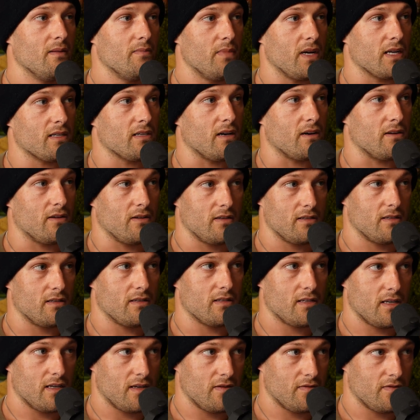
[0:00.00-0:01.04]
McDonald's
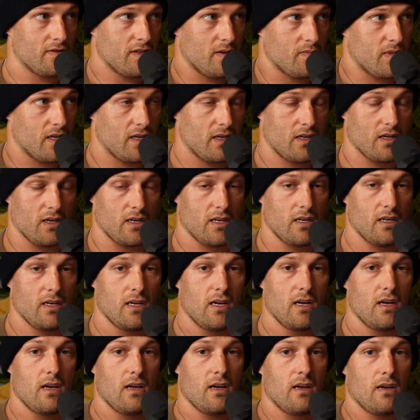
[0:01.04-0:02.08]
instead of something good,
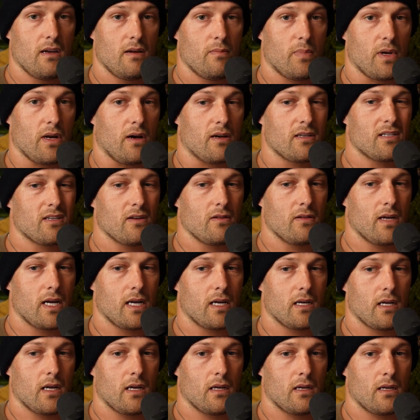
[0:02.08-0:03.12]
but also
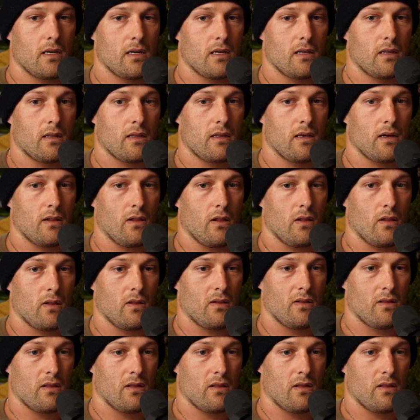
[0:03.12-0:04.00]
like the